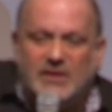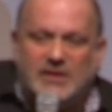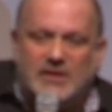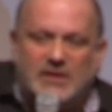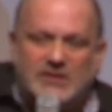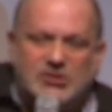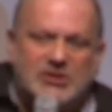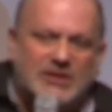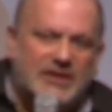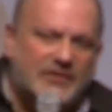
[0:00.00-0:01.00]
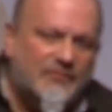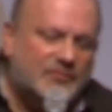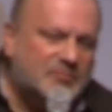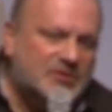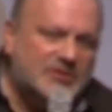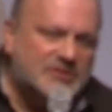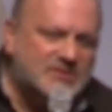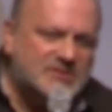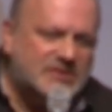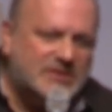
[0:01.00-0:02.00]
And she left
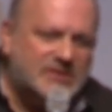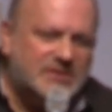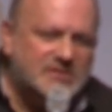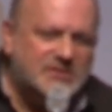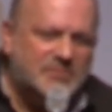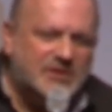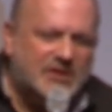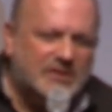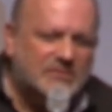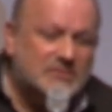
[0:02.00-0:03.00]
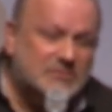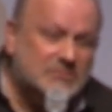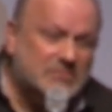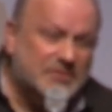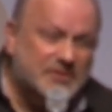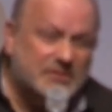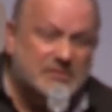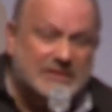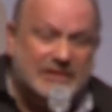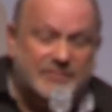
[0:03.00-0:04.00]
because something like, I think
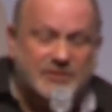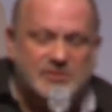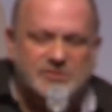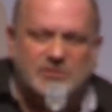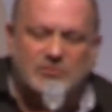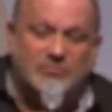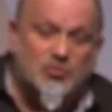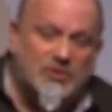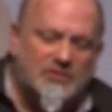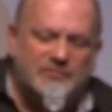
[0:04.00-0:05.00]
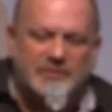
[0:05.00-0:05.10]
11 years ago, 12